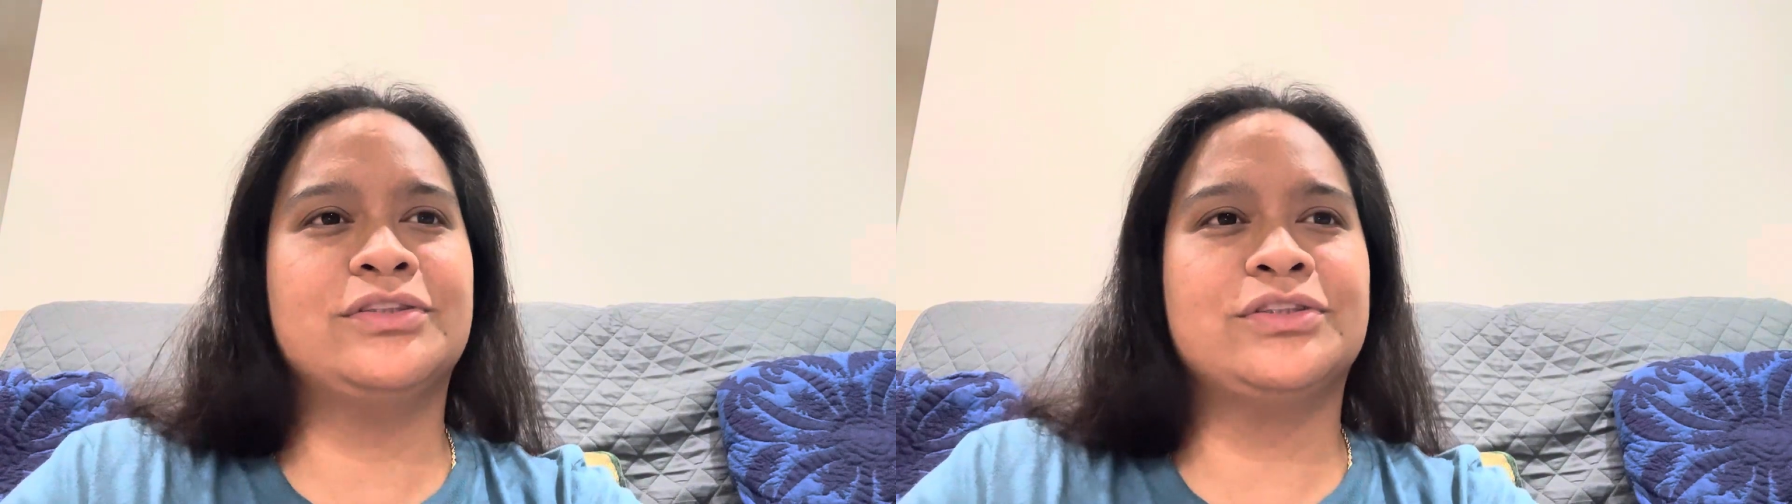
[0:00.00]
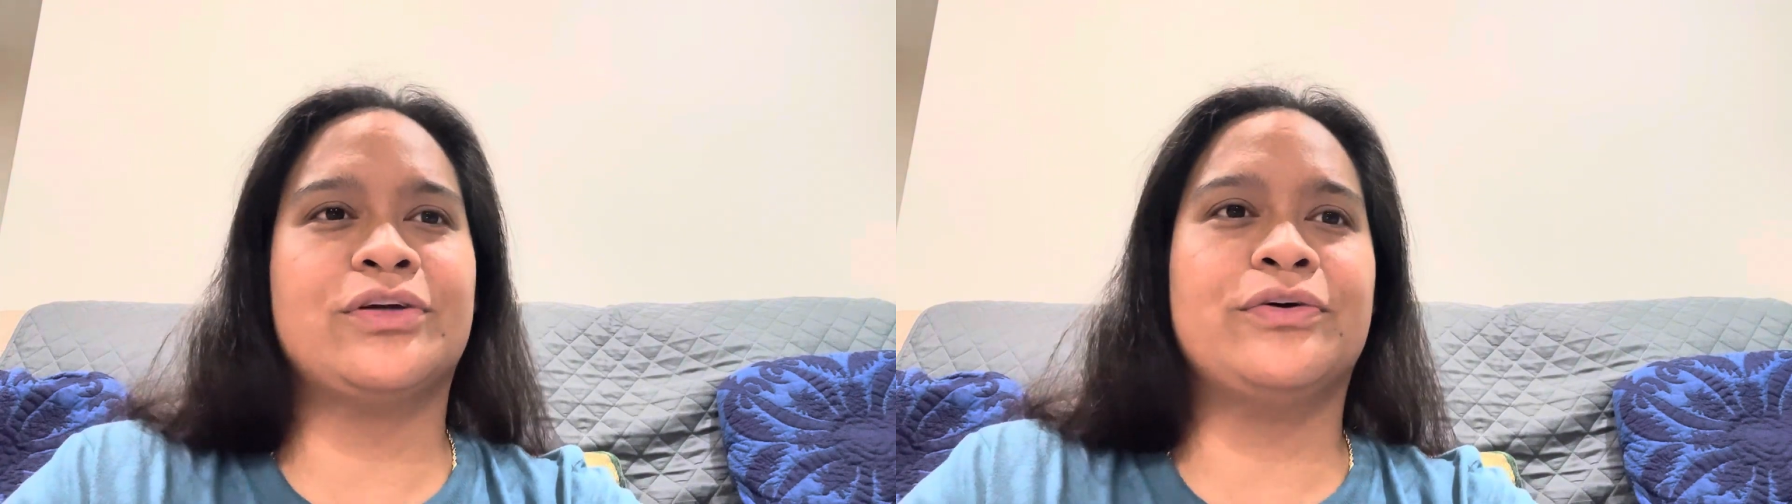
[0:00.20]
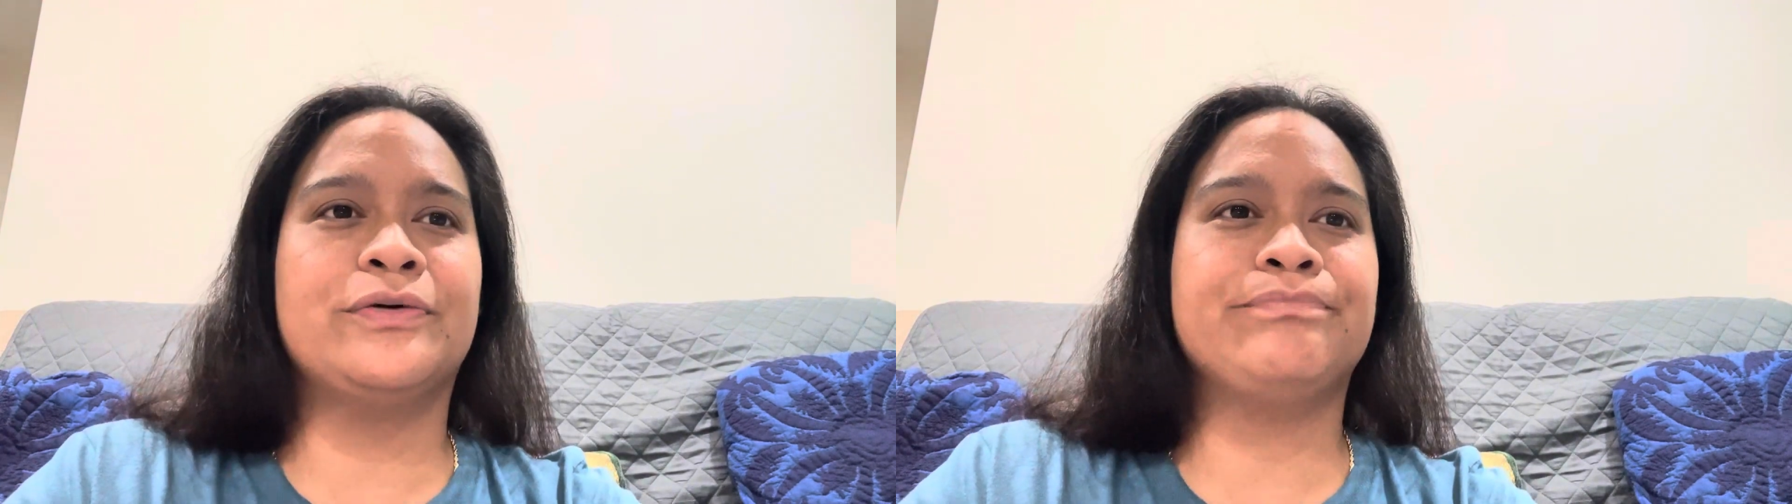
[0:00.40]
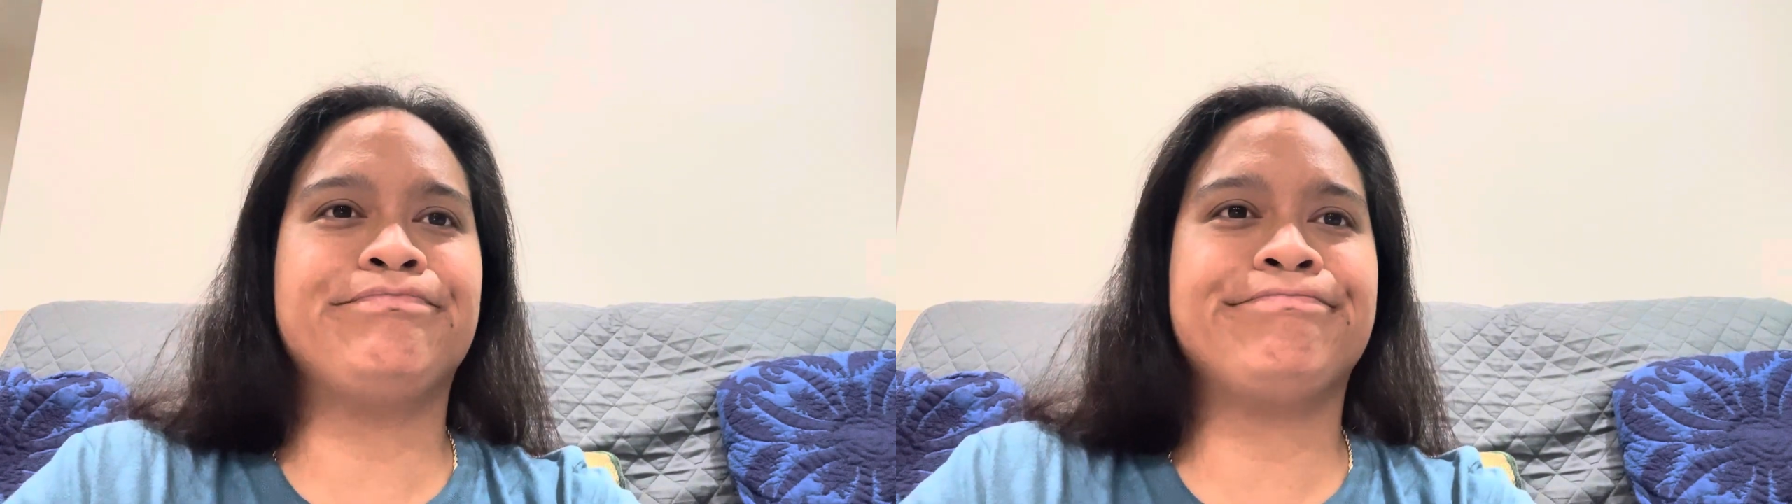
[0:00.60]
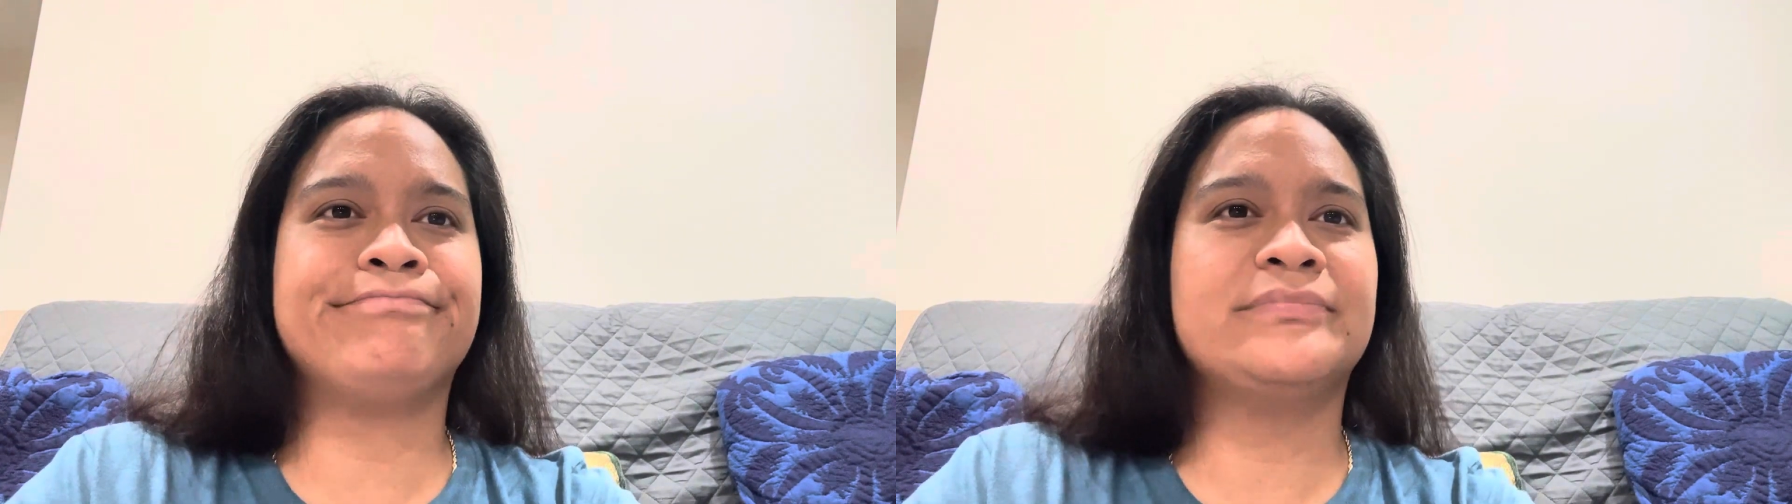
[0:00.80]
So,
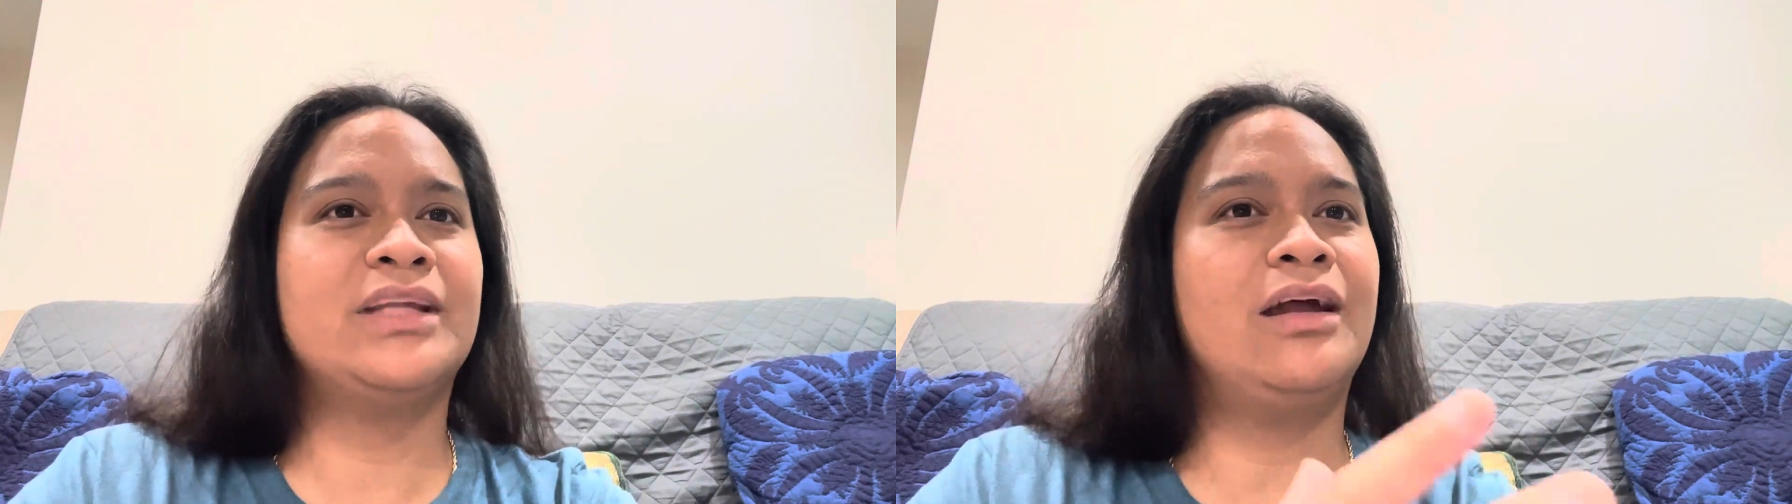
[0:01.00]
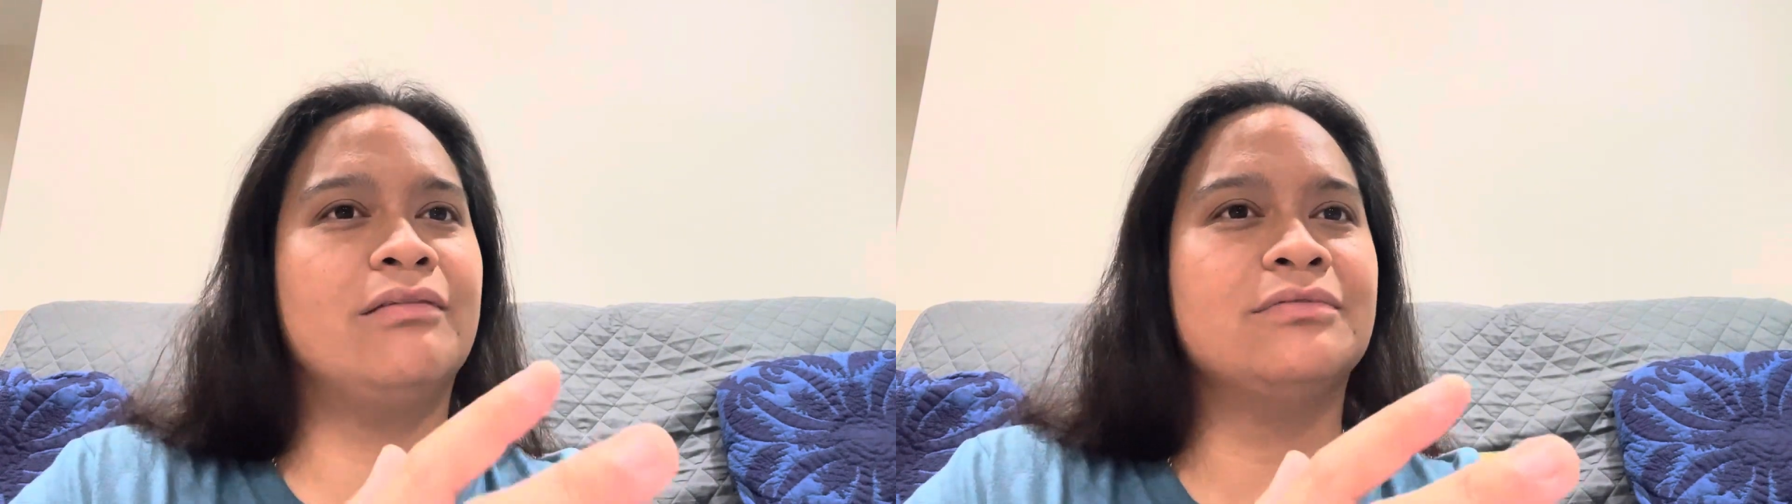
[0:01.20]
yeah.